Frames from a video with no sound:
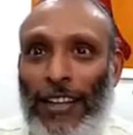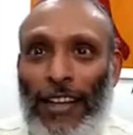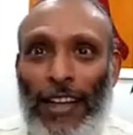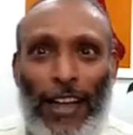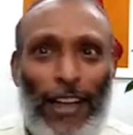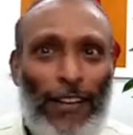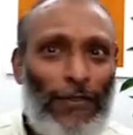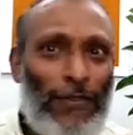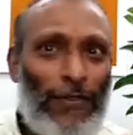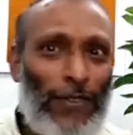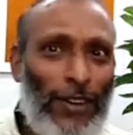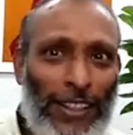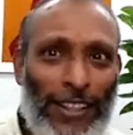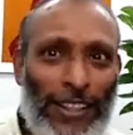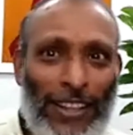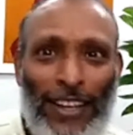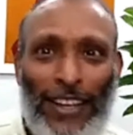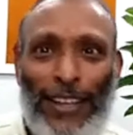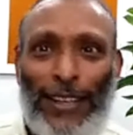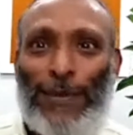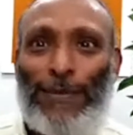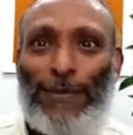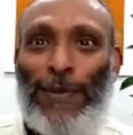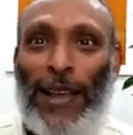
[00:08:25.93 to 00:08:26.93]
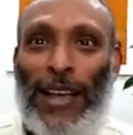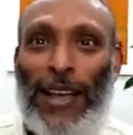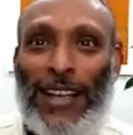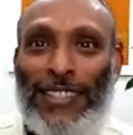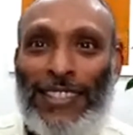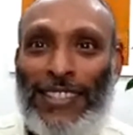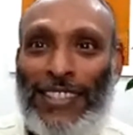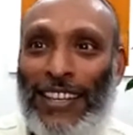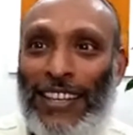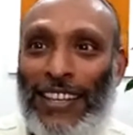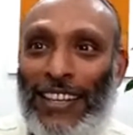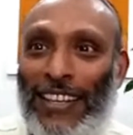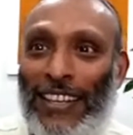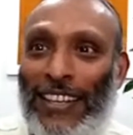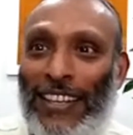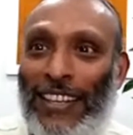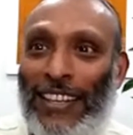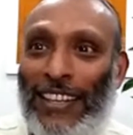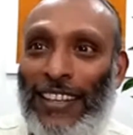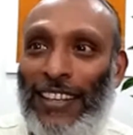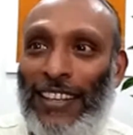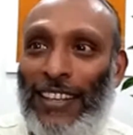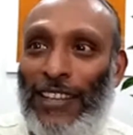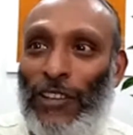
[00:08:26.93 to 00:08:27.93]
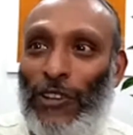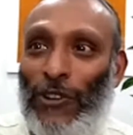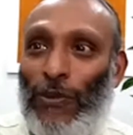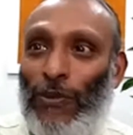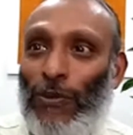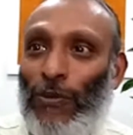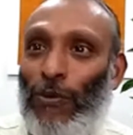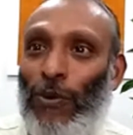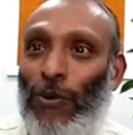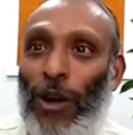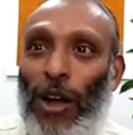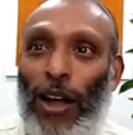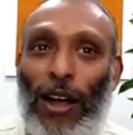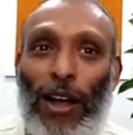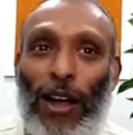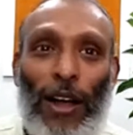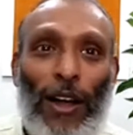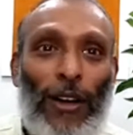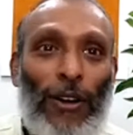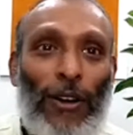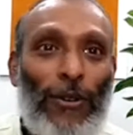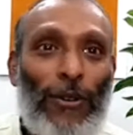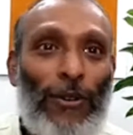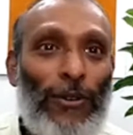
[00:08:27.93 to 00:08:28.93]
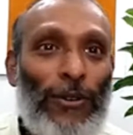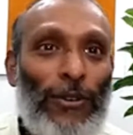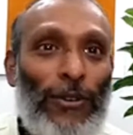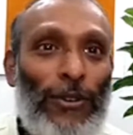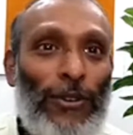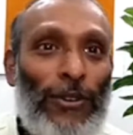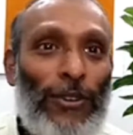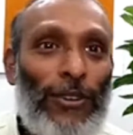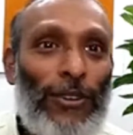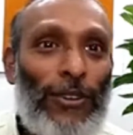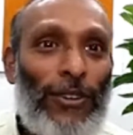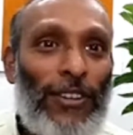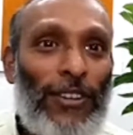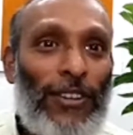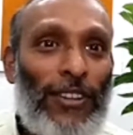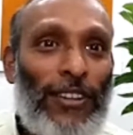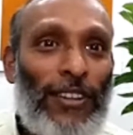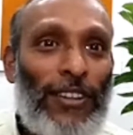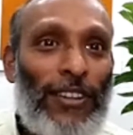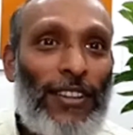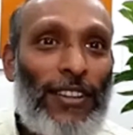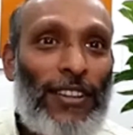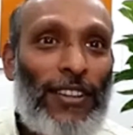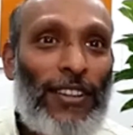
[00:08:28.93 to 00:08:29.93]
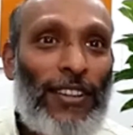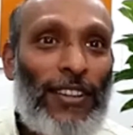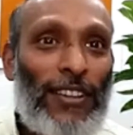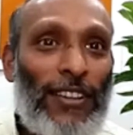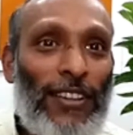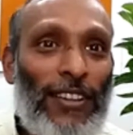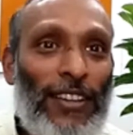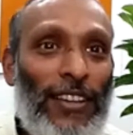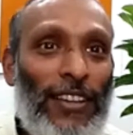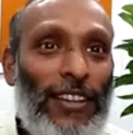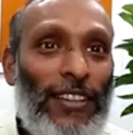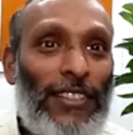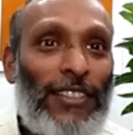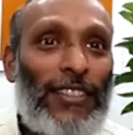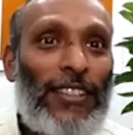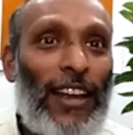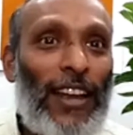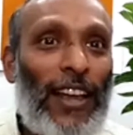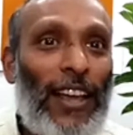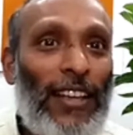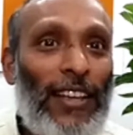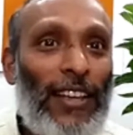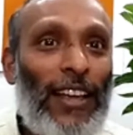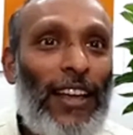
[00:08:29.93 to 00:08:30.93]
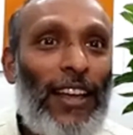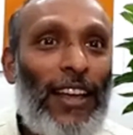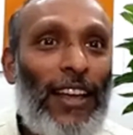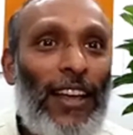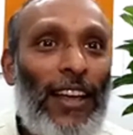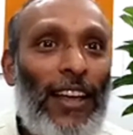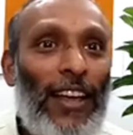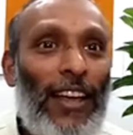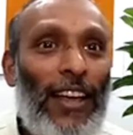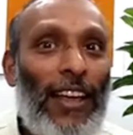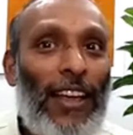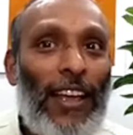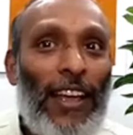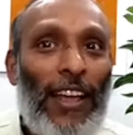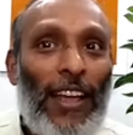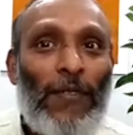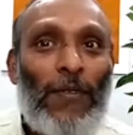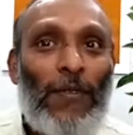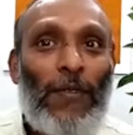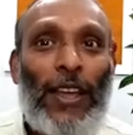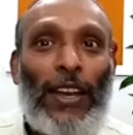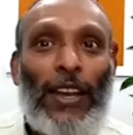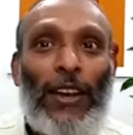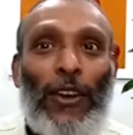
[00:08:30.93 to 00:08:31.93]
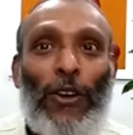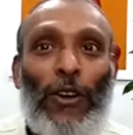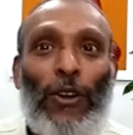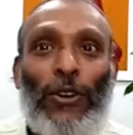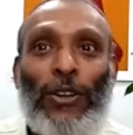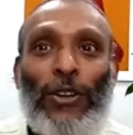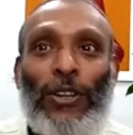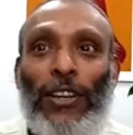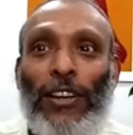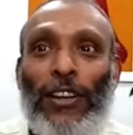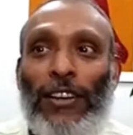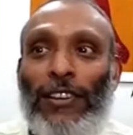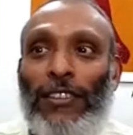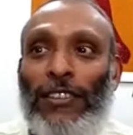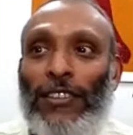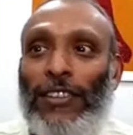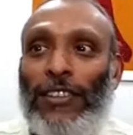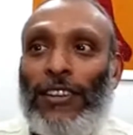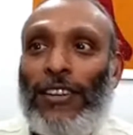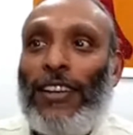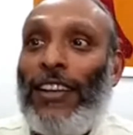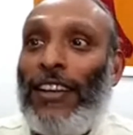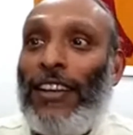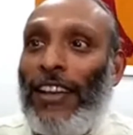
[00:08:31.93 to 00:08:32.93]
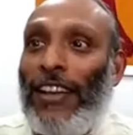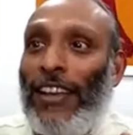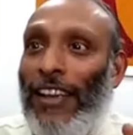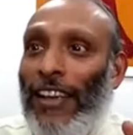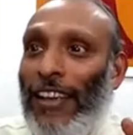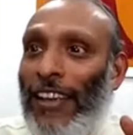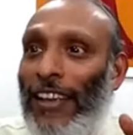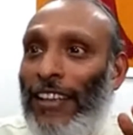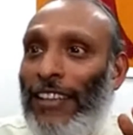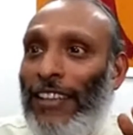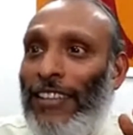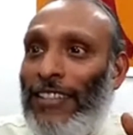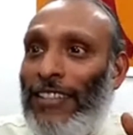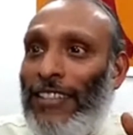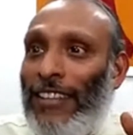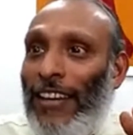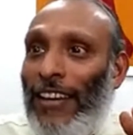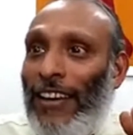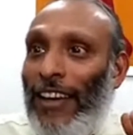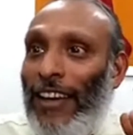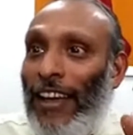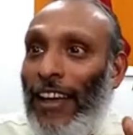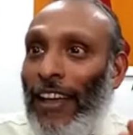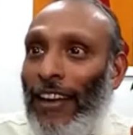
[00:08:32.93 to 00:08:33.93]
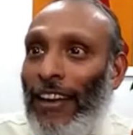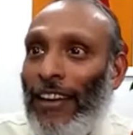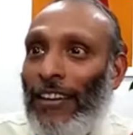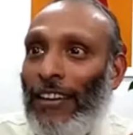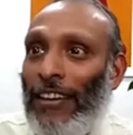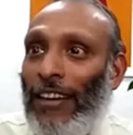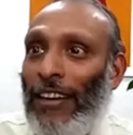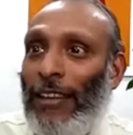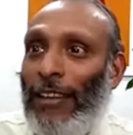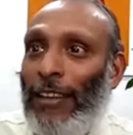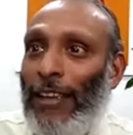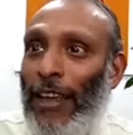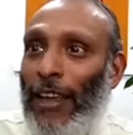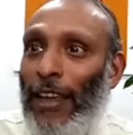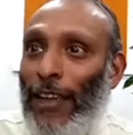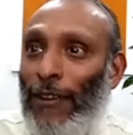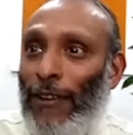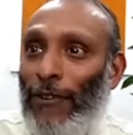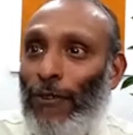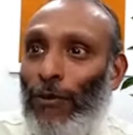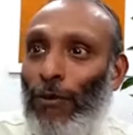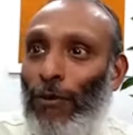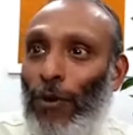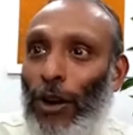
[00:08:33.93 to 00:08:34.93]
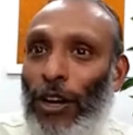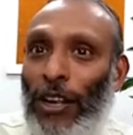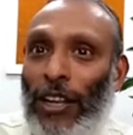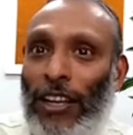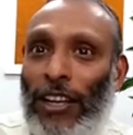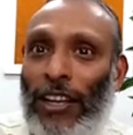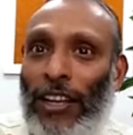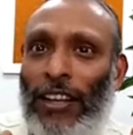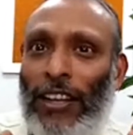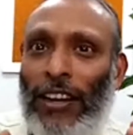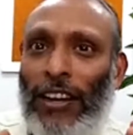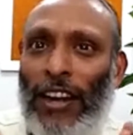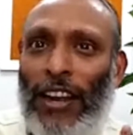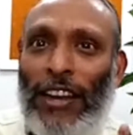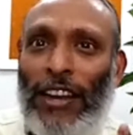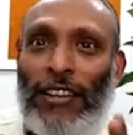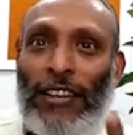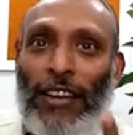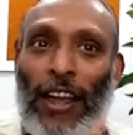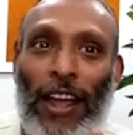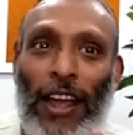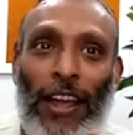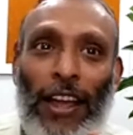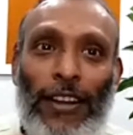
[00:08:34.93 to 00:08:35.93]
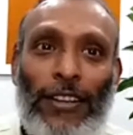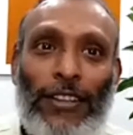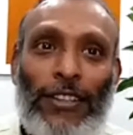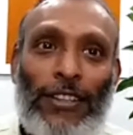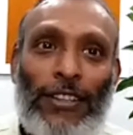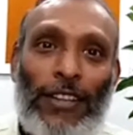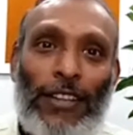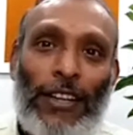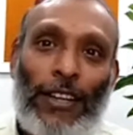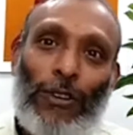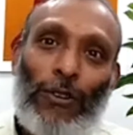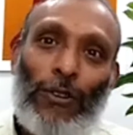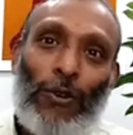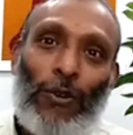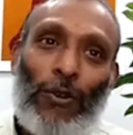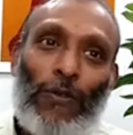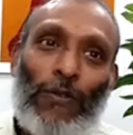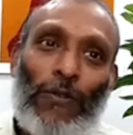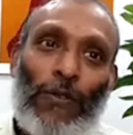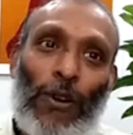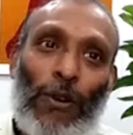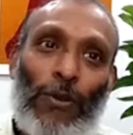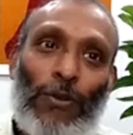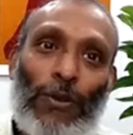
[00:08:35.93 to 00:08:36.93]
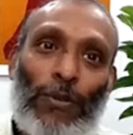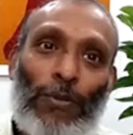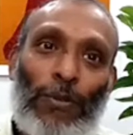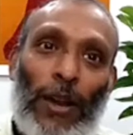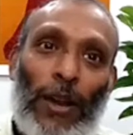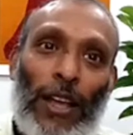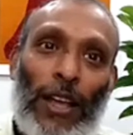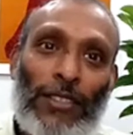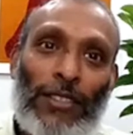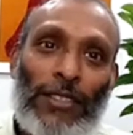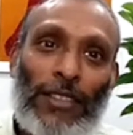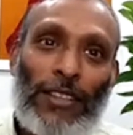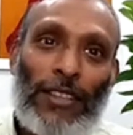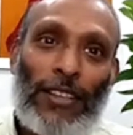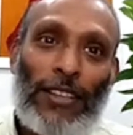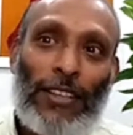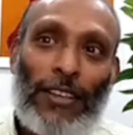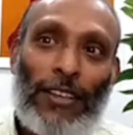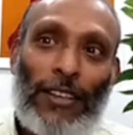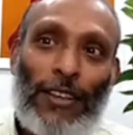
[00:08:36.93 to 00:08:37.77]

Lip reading: Everything is plastic. Wow. It's like heaven on earth. Angel directly gave. What a great action who found plastic.